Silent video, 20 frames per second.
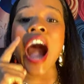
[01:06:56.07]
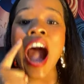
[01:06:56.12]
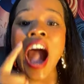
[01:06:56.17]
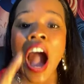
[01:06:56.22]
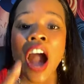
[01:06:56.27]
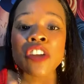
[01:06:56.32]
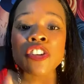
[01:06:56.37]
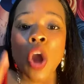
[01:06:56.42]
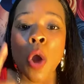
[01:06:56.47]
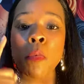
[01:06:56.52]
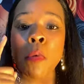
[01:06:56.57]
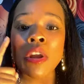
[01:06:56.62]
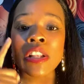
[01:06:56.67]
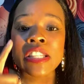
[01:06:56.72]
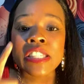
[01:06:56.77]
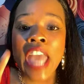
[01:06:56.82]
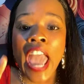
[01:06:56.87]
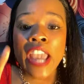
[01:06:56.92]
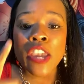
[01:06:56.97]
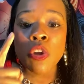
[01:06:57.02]
honor
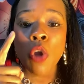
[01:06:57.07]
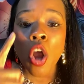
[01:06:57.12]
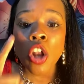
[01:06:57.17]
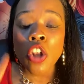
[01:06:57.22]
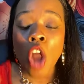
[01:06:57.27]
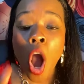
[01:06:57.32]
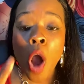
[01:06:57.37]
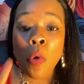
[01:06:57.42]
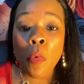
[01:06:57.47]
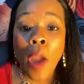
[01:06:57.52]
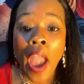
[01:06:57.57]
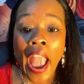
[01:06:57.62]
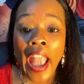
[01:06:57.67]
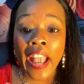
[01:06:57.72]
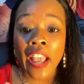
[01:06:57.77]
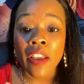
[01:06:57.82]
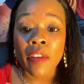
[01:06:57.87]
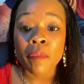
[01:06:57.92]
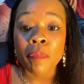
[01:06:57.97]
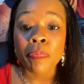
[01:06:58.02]
will take you a long
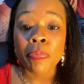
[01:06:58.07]
way.